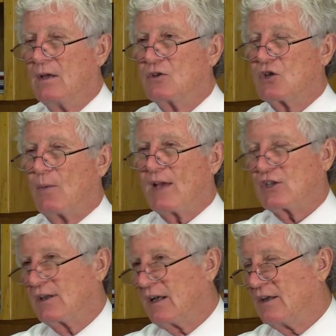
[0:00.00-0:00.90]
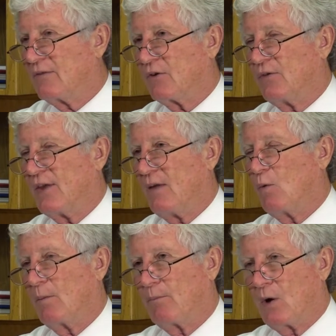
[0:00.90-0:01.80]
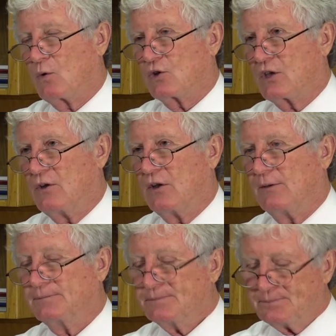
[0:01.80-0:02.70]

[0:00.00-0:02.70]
So that's a little different than what brokers can do.